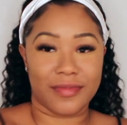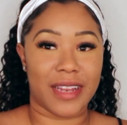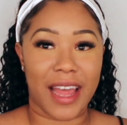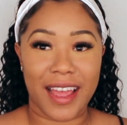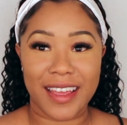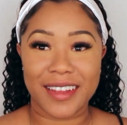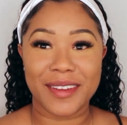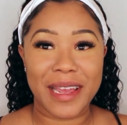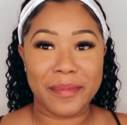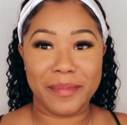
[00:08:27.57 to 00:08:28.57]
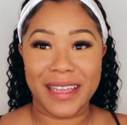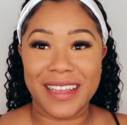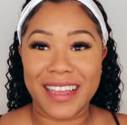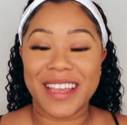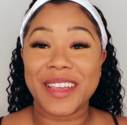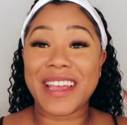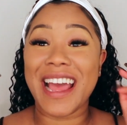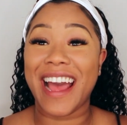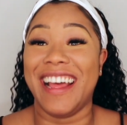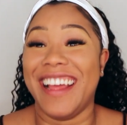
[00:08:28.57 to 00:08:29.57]
Like, look at me.
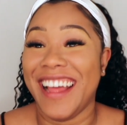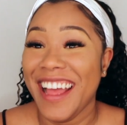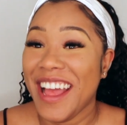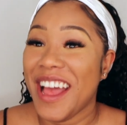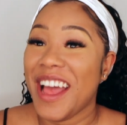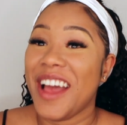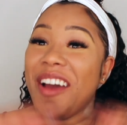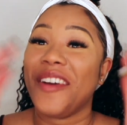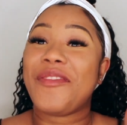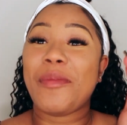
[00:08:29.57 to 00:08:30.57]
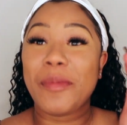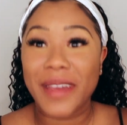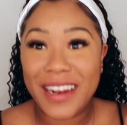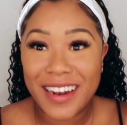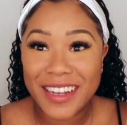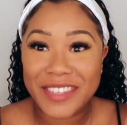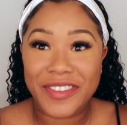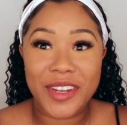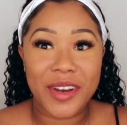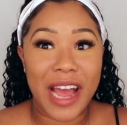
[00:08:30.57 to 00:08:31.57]
From the beginning of this
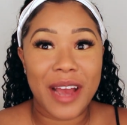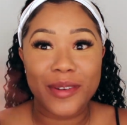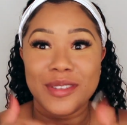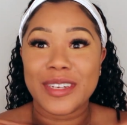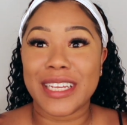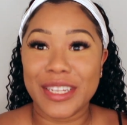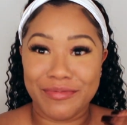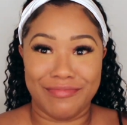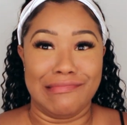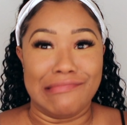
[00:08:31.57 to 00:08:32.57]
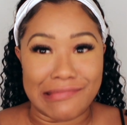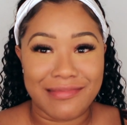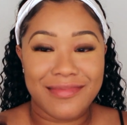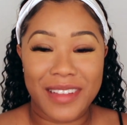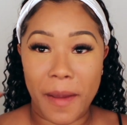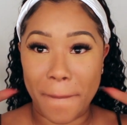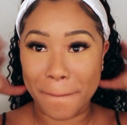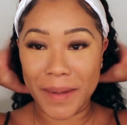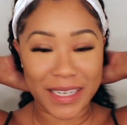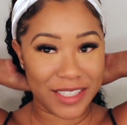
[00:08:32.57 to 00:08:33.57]
video, I was looking,
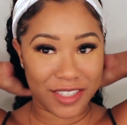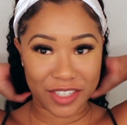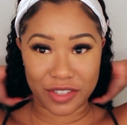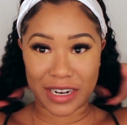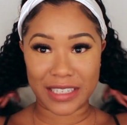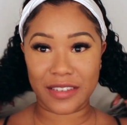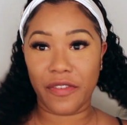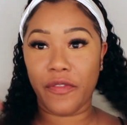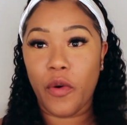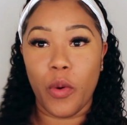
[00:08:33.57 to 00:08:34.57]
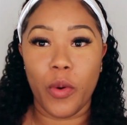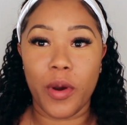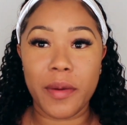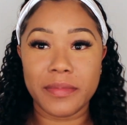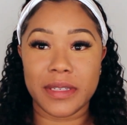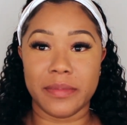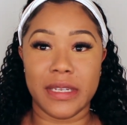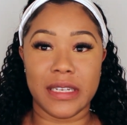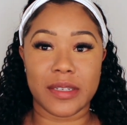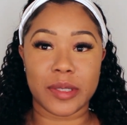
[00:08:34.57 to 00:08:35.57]
but this just transformed
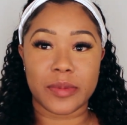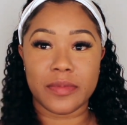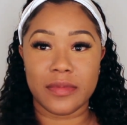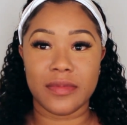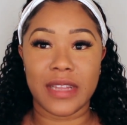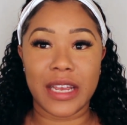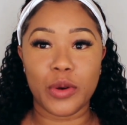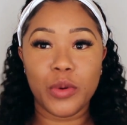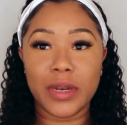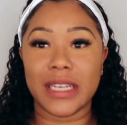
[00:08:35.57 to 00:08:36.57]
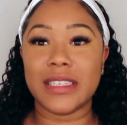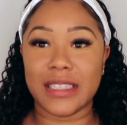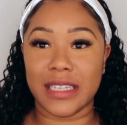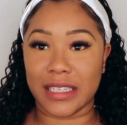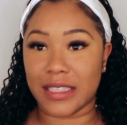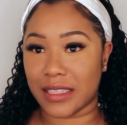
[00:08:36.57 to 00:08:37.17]
me. Like, who is this?